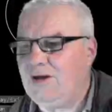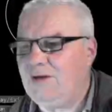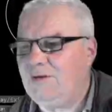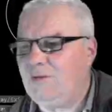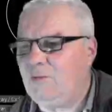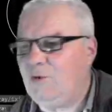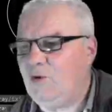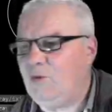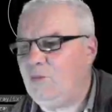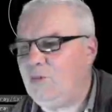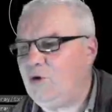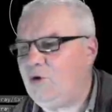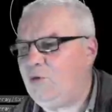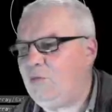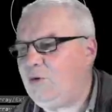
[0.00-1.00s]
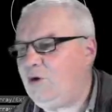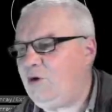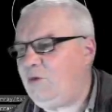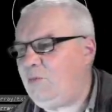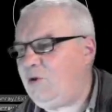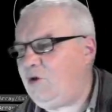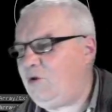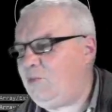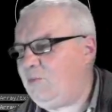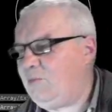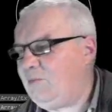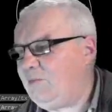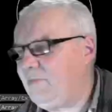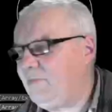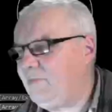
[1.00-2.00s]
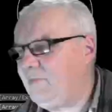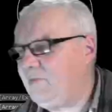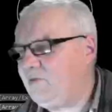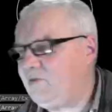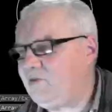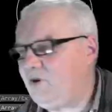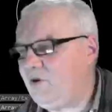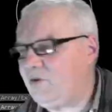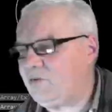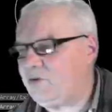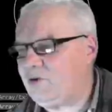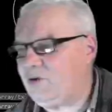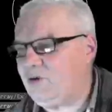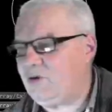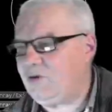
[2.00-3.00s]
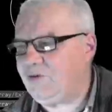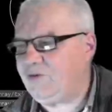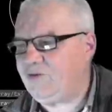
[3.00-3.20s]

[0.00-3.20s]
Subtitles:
Boom, boom, boom, boom. Donk, donk.